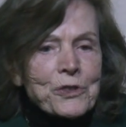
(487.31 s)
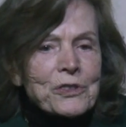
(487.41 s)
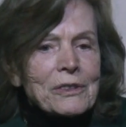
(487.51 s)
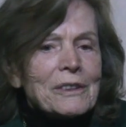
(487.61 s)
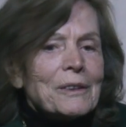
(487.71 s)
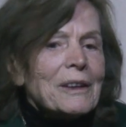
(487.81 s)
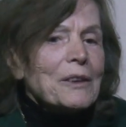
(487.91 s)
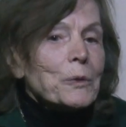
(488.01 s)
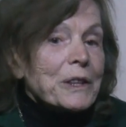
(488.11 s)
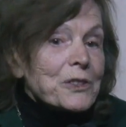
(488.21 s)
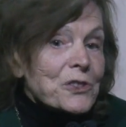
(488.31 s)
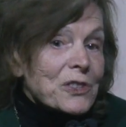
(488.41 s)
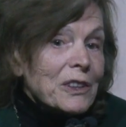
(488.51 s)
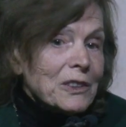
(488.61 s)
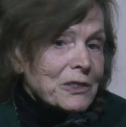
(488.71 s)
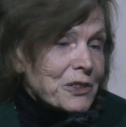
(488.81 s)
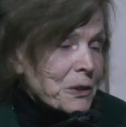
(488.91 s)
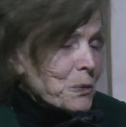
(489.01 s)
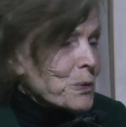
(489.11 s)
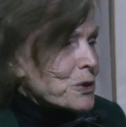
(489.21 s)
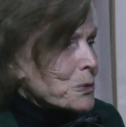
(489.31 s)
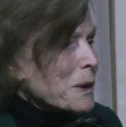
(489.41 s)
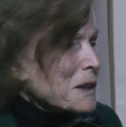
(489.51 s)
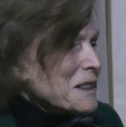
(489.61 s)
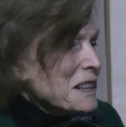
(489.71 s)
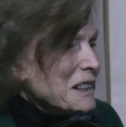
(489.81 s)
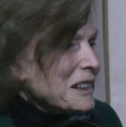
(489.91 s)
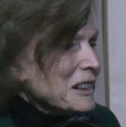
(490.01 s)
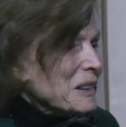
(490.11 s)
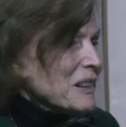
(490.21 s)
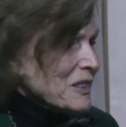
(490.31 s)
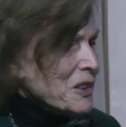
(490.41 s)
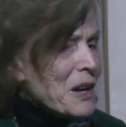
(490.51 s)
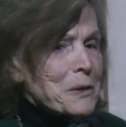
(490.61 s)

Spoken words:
Dead fish we can sell. Dead fish we can eat.